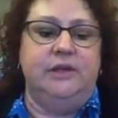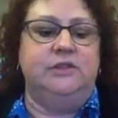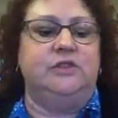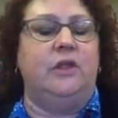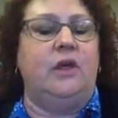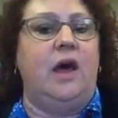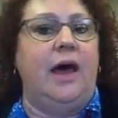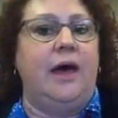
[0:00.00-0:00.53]

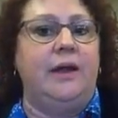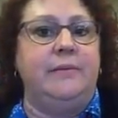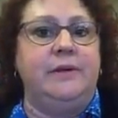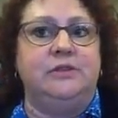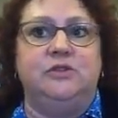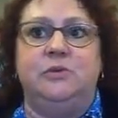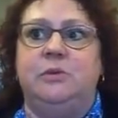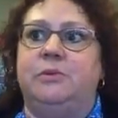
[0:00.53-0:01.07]
So the
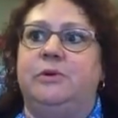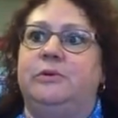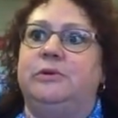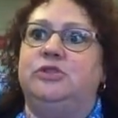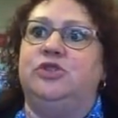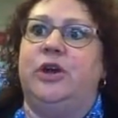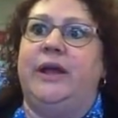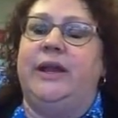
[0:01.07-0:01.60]
Ottomans, remember,
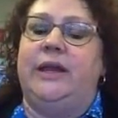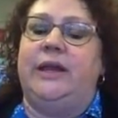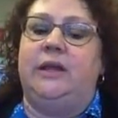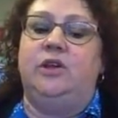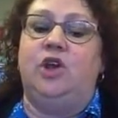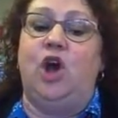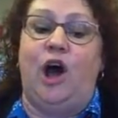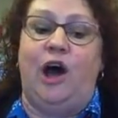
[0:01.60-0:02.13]
were
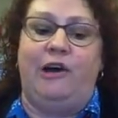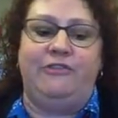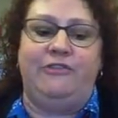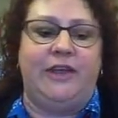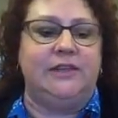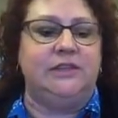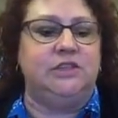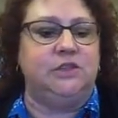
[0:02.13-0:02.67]
trading
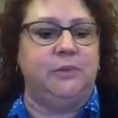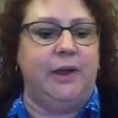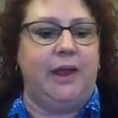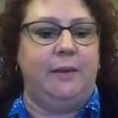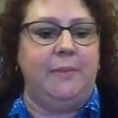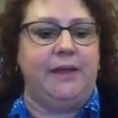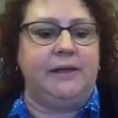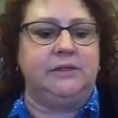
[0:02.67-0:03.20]
coffee and
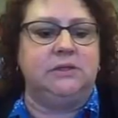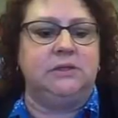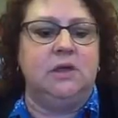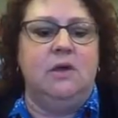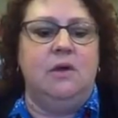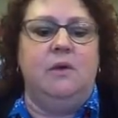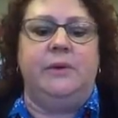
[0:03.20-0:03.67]
ceramics.